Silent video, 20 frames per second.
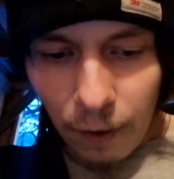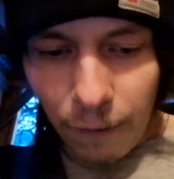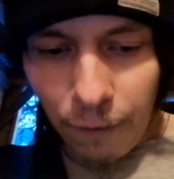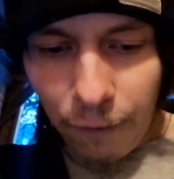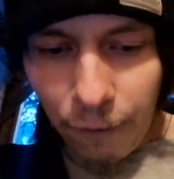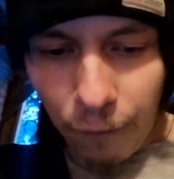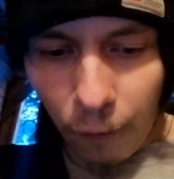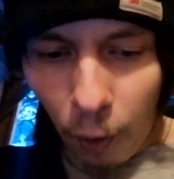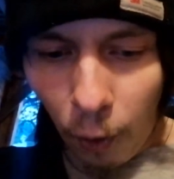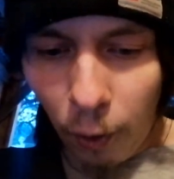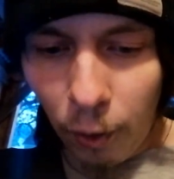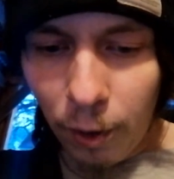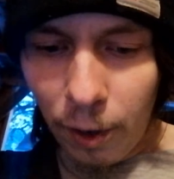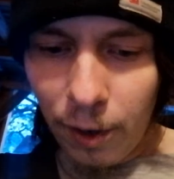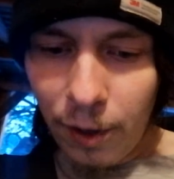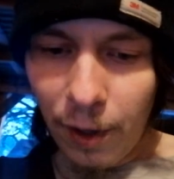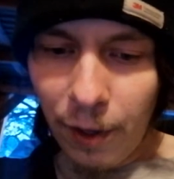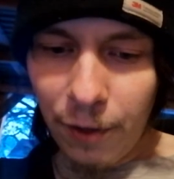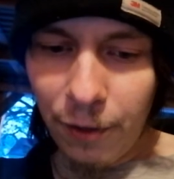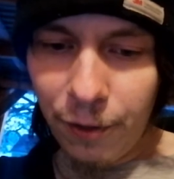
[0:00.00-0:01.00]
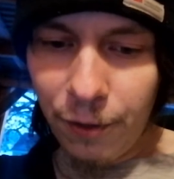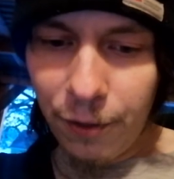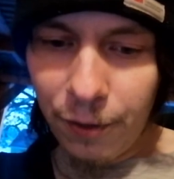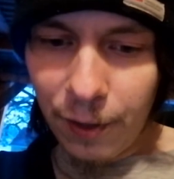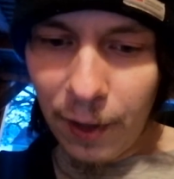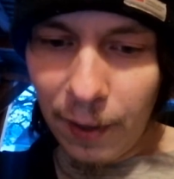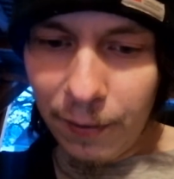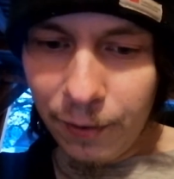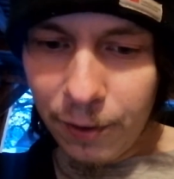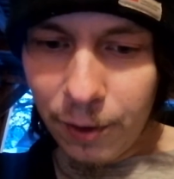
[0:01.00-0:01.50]
4,
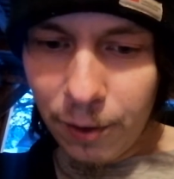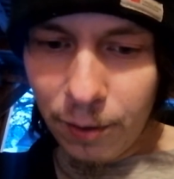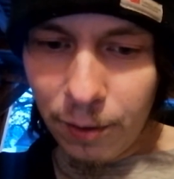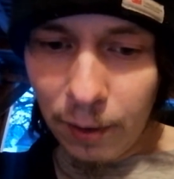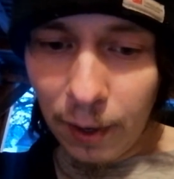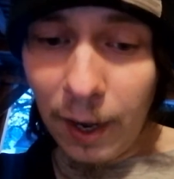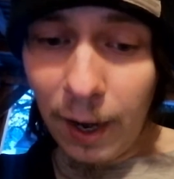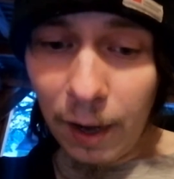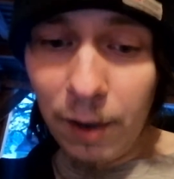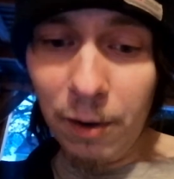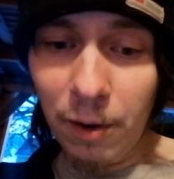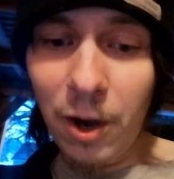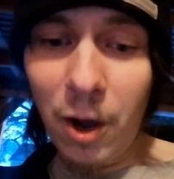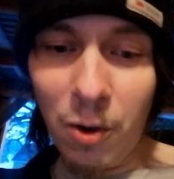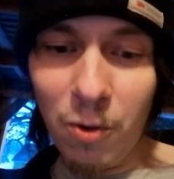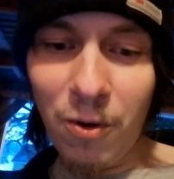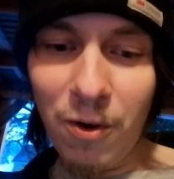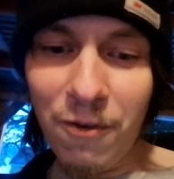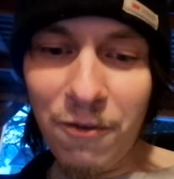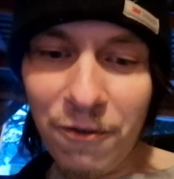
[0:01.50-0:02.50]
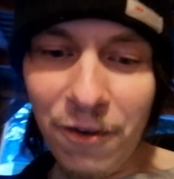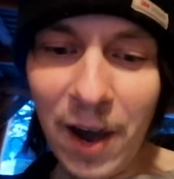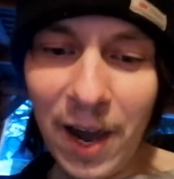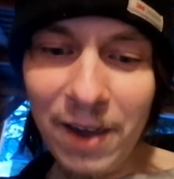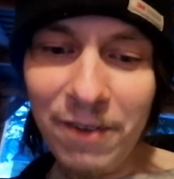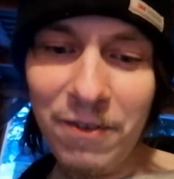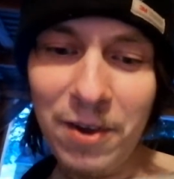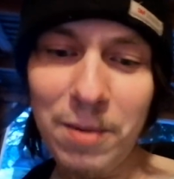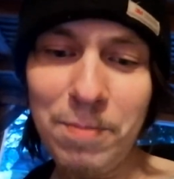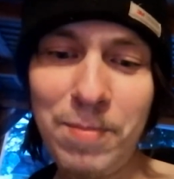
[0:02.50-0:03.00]

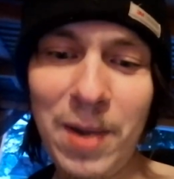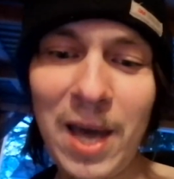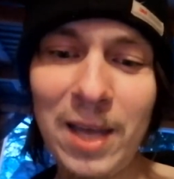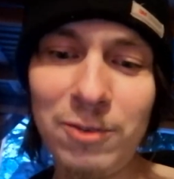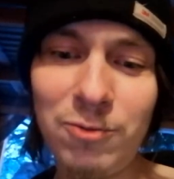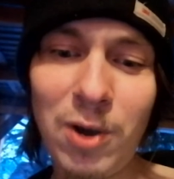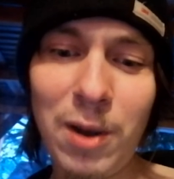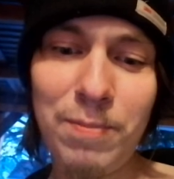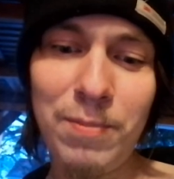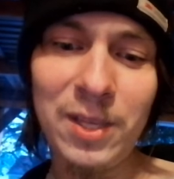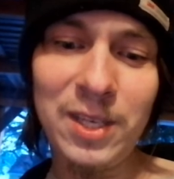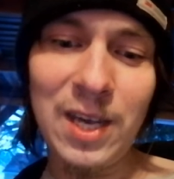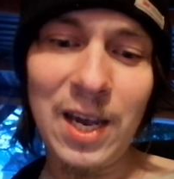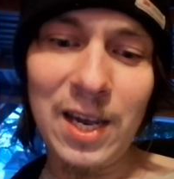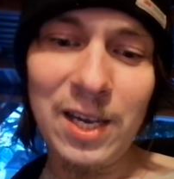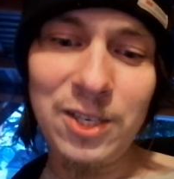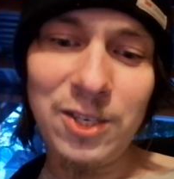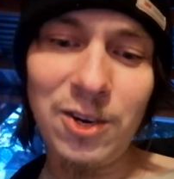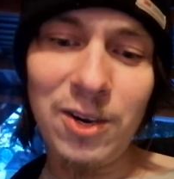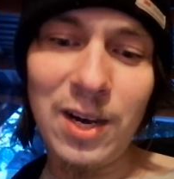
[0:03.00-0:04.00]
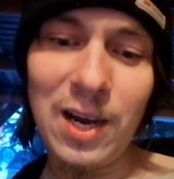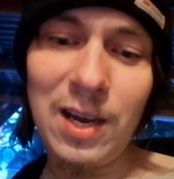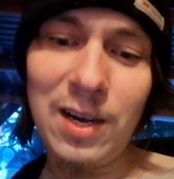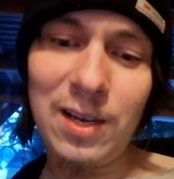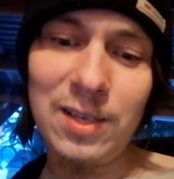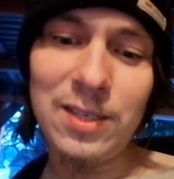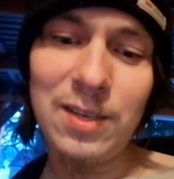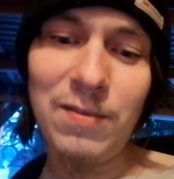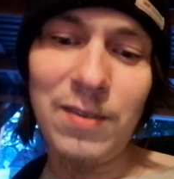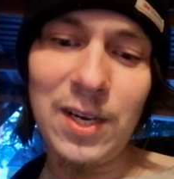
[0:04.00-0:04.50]
5, Bad Reputation,
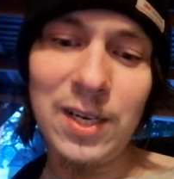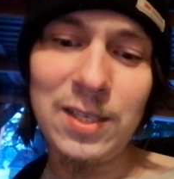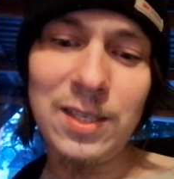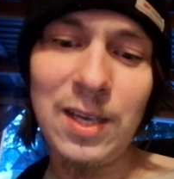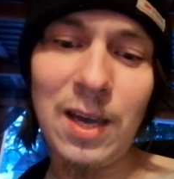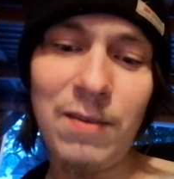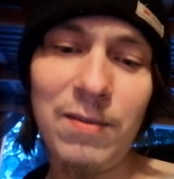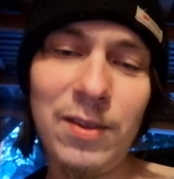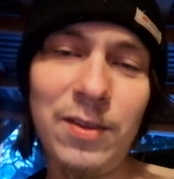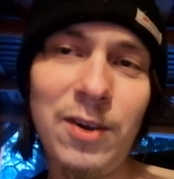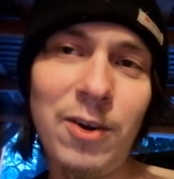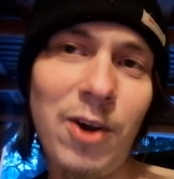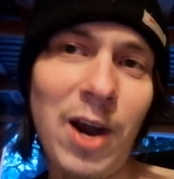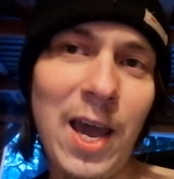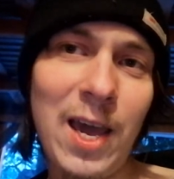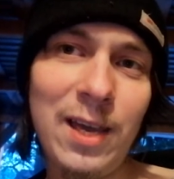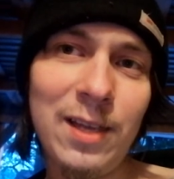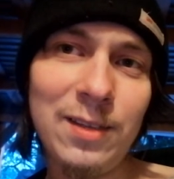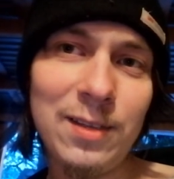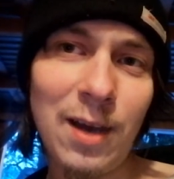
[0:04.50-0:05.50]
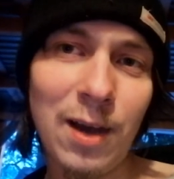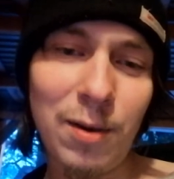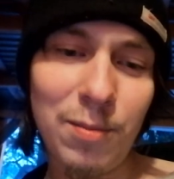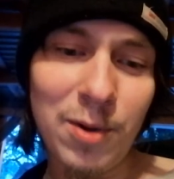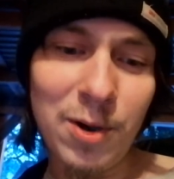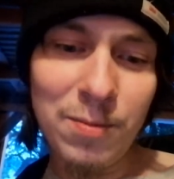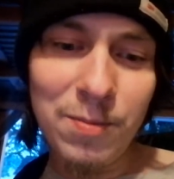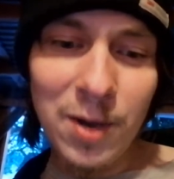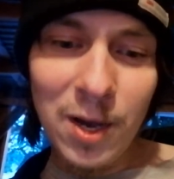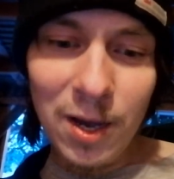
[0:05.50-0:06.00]
1977, their 8th
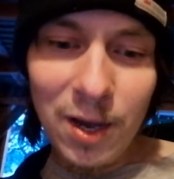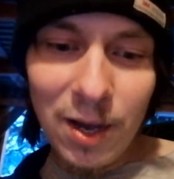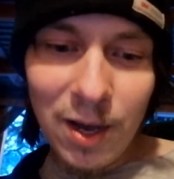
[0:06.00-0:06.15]
album.